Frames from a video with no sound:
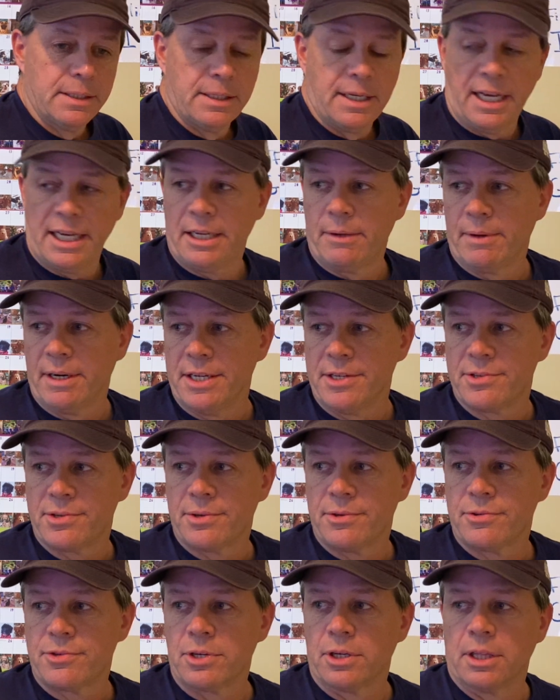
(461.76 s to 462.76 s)

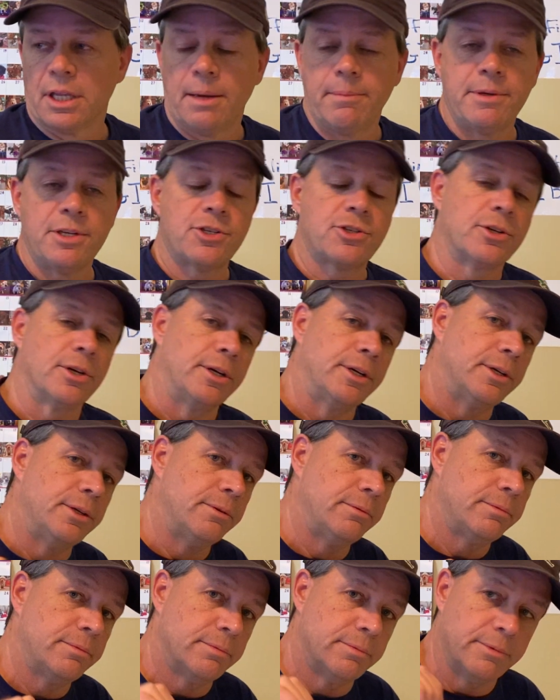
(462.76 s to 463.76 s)
anyways, so let me show
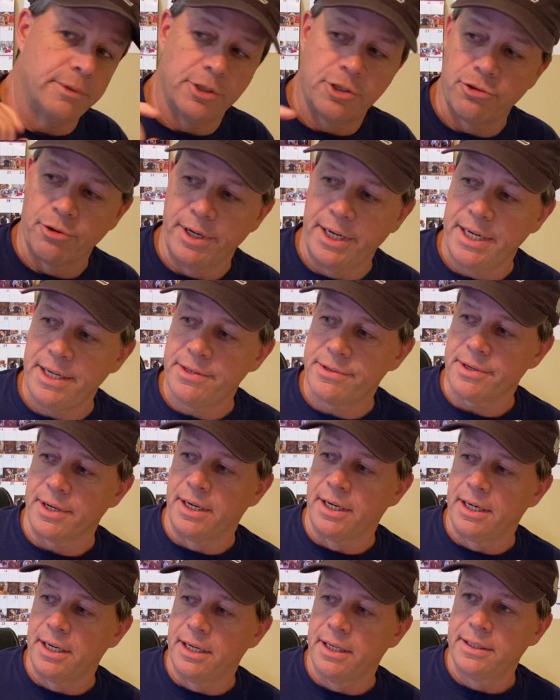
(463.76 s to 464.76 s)
you the trades
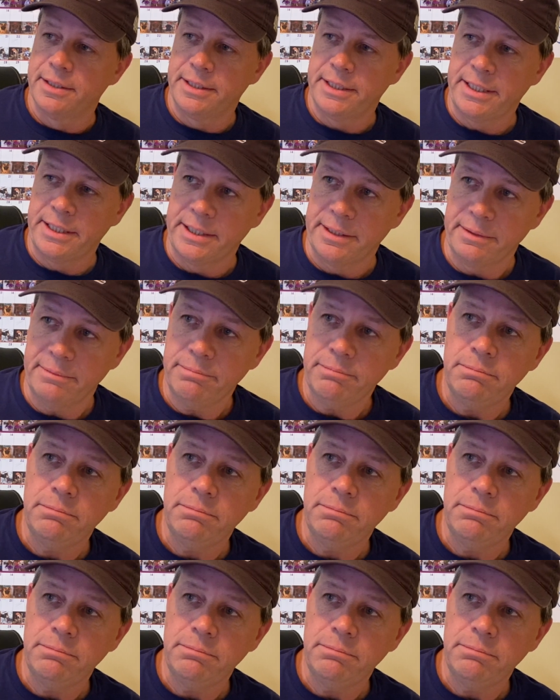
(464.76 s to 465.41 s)
on the